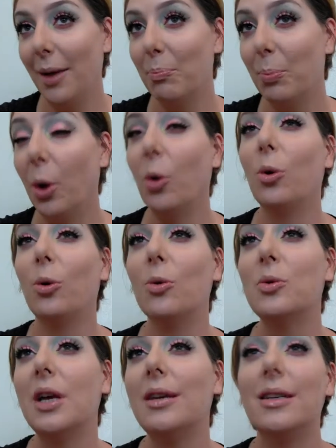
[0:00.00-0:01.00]

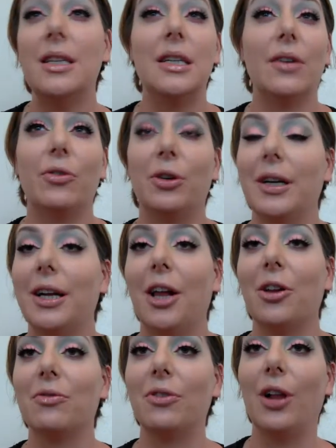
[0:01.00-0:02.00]
bold, different,
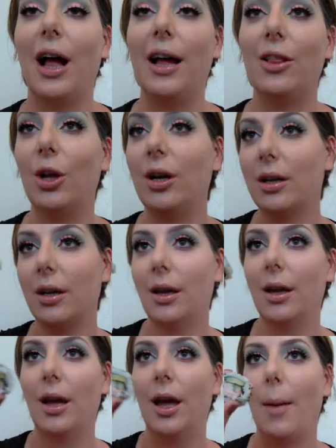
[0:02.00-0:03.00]
colorful eye look
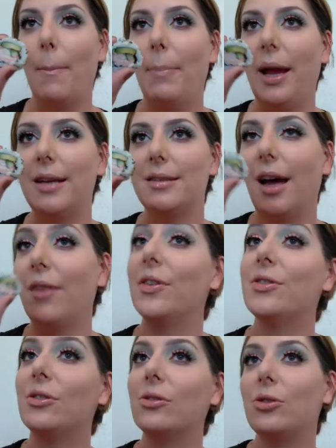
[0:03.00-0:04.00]
based off
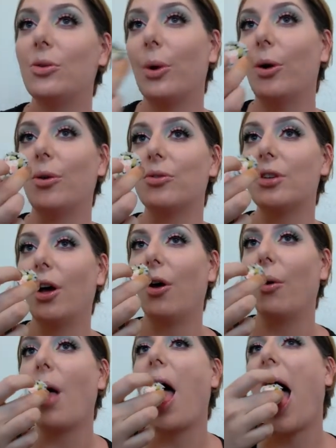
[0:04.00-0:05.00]
a sushi roll.
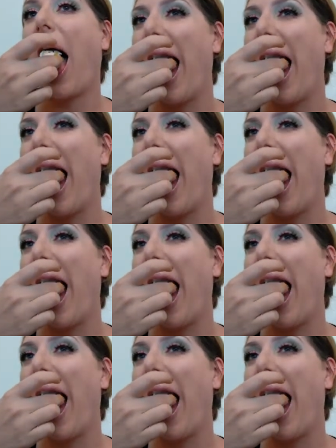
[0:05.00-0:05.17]
So,